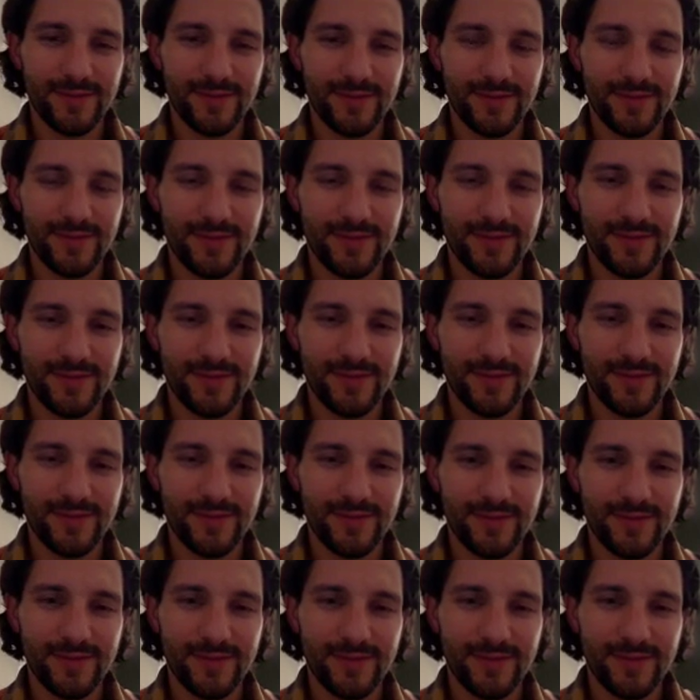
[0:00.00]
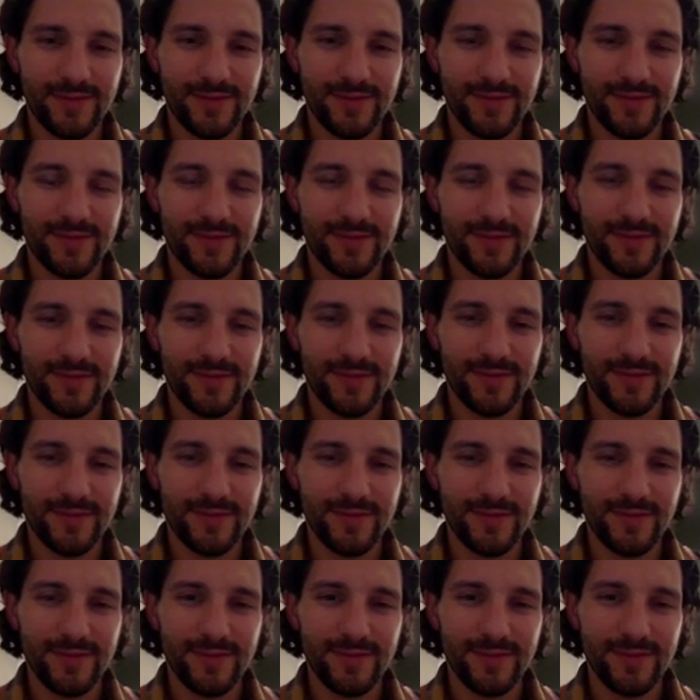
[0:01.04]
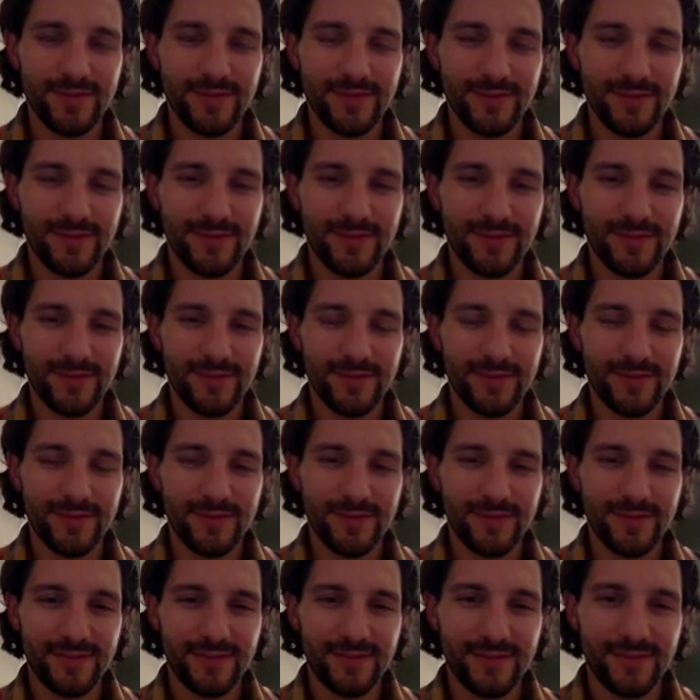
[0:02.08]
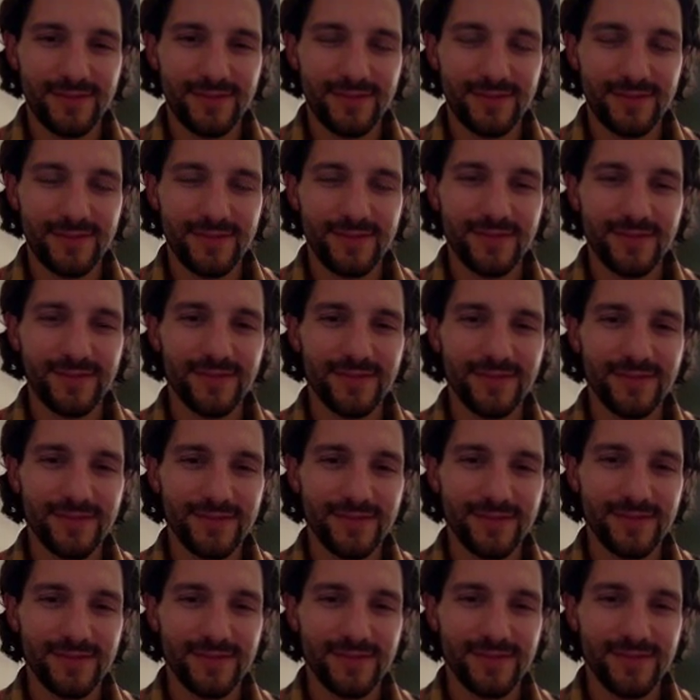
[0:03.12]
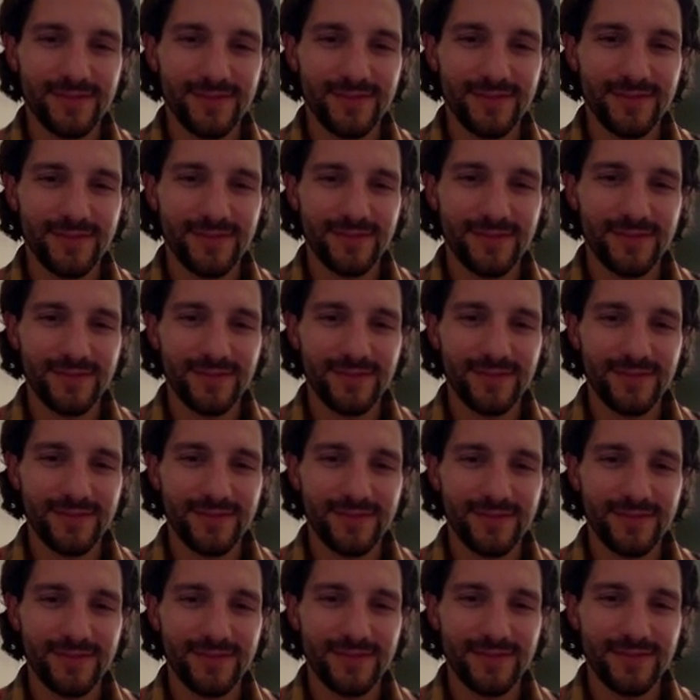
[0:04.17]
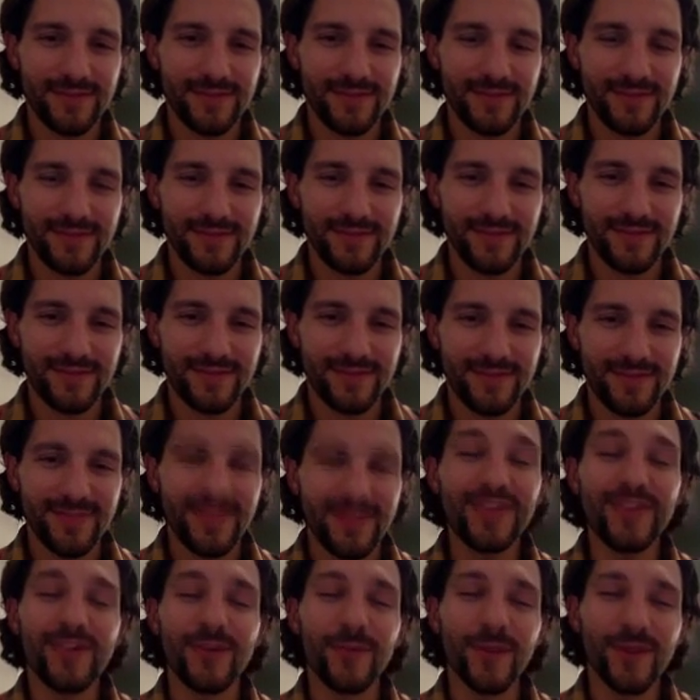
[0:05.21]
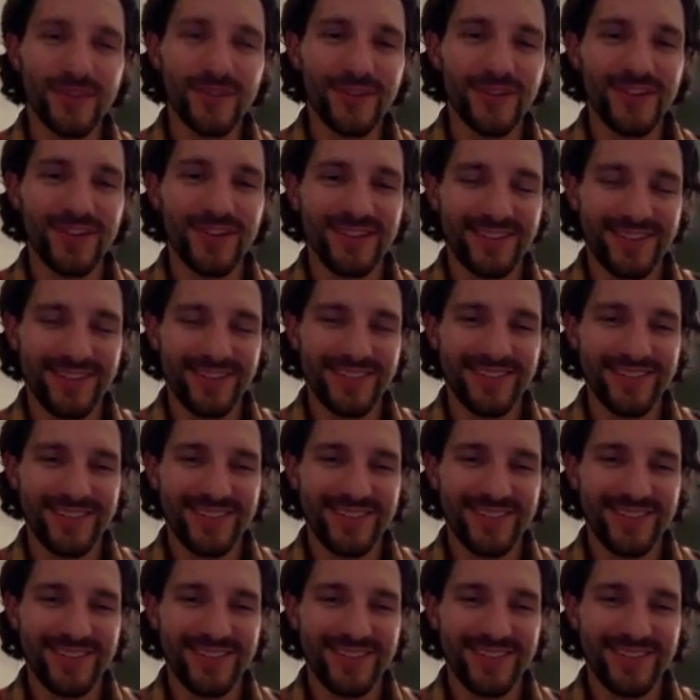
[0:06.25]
(silent)